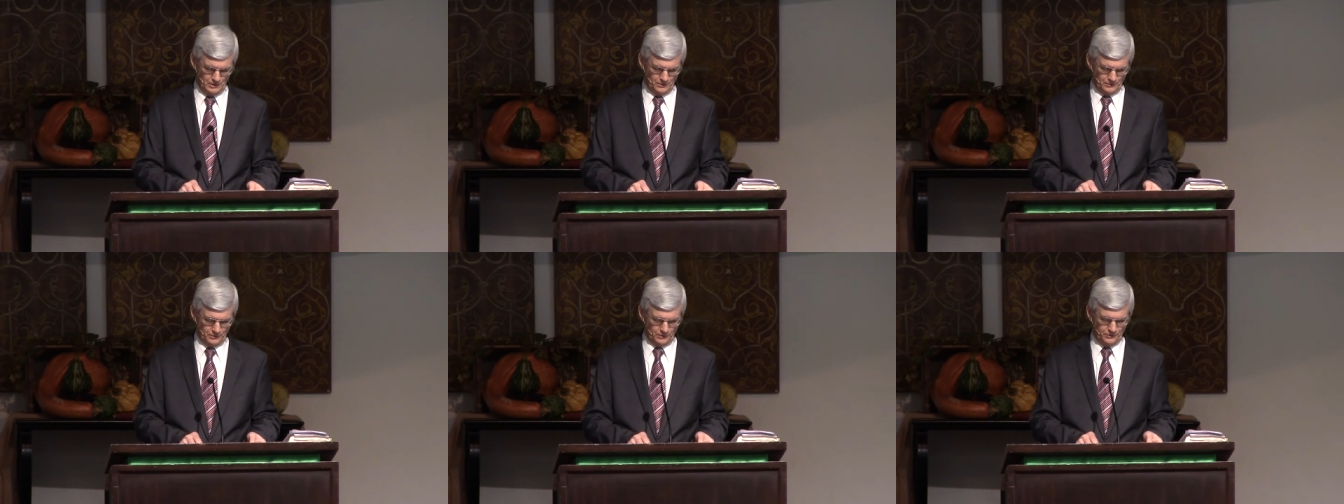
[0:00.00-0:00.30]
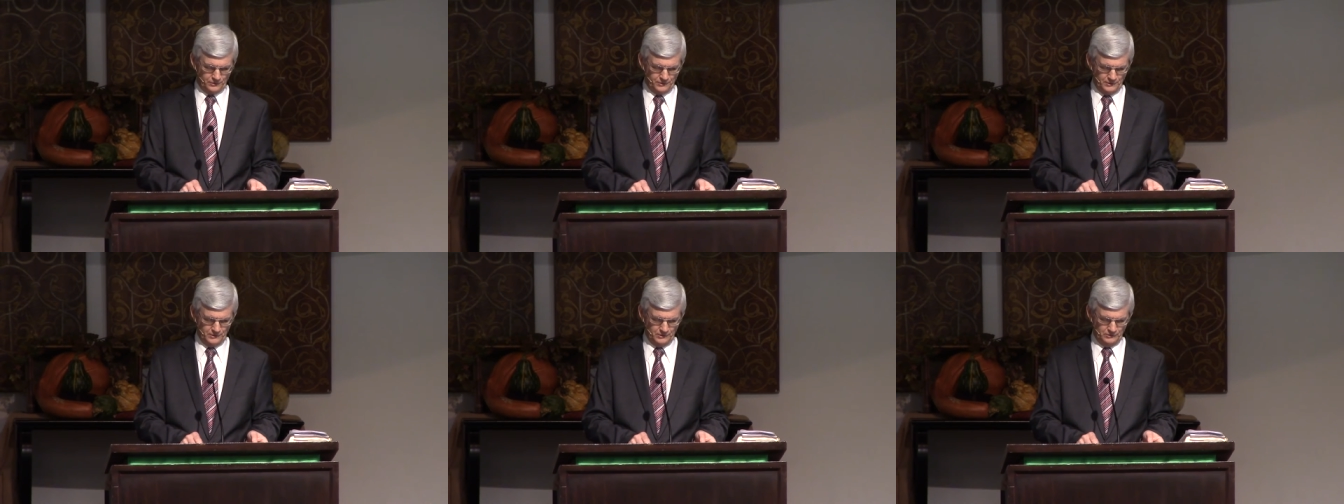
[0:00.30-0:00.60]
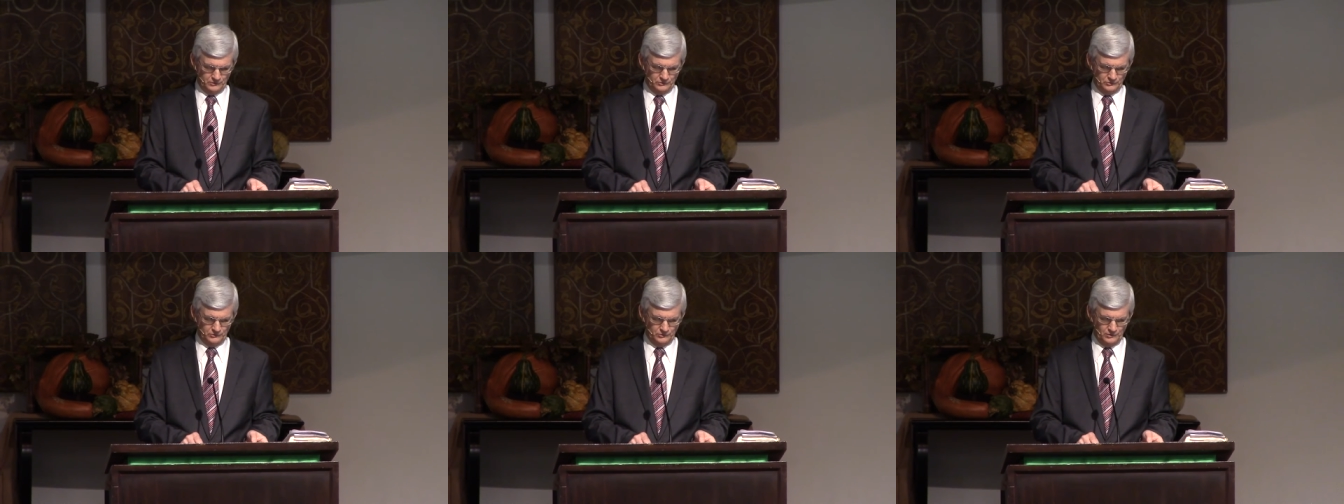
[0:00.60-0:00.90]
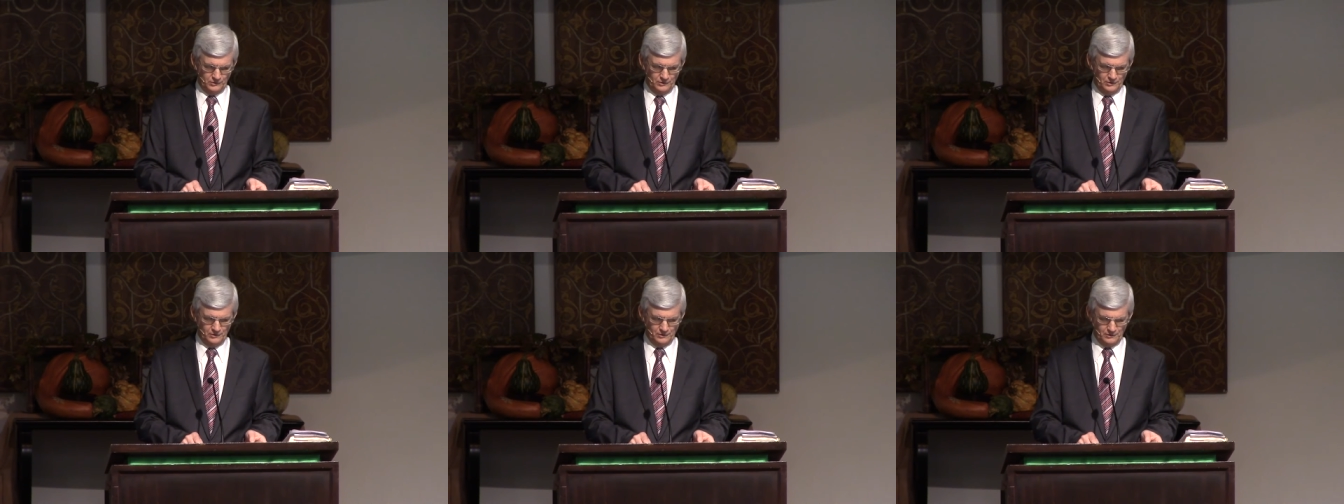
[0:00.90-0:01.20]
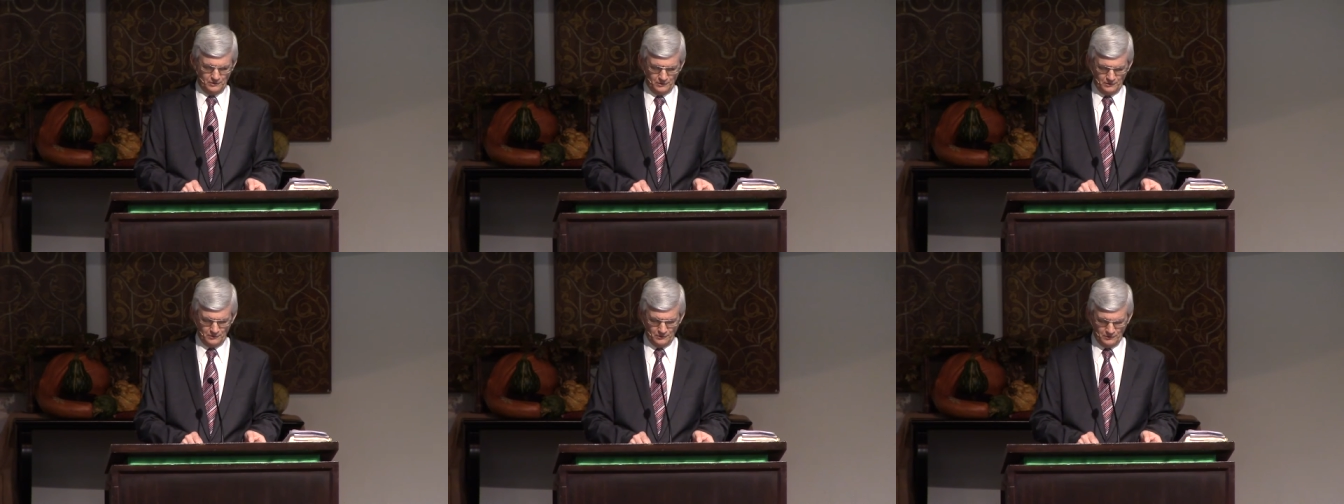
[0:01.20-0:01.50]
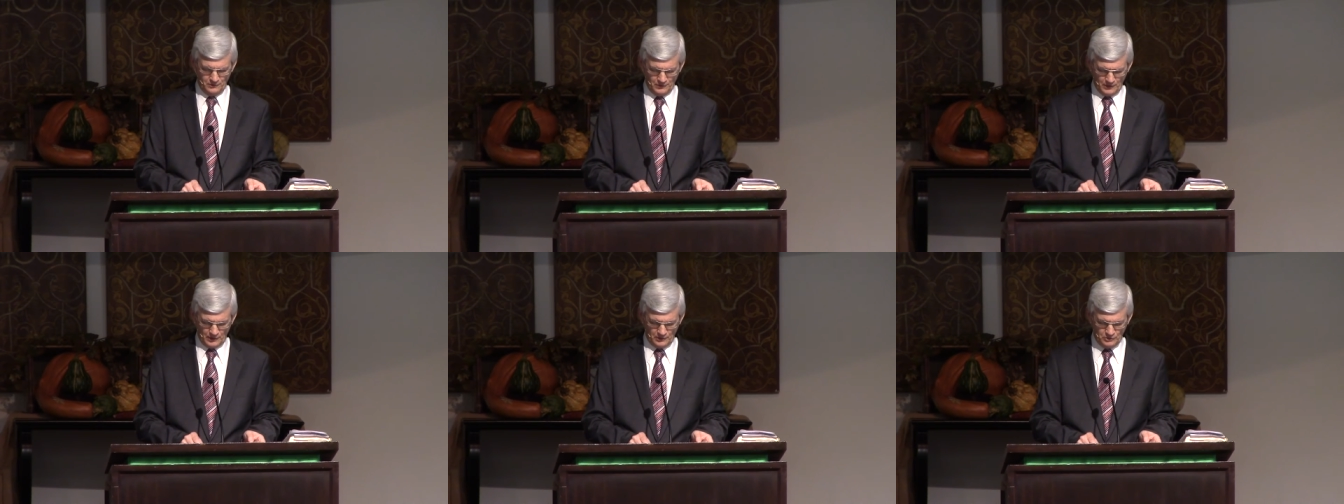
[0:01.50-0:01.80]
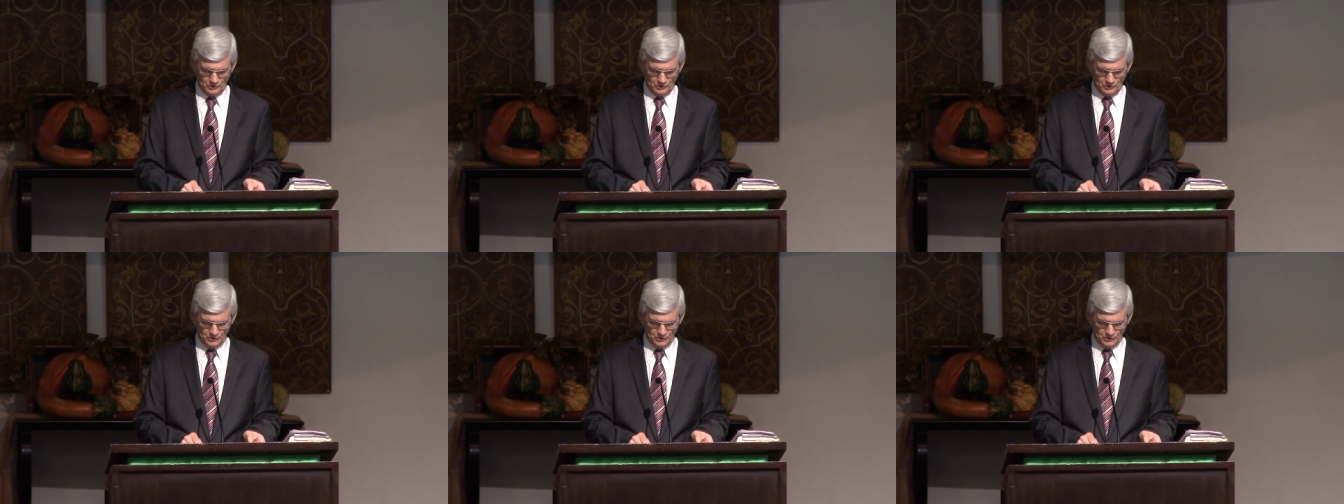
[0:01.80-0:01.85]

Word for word: the things that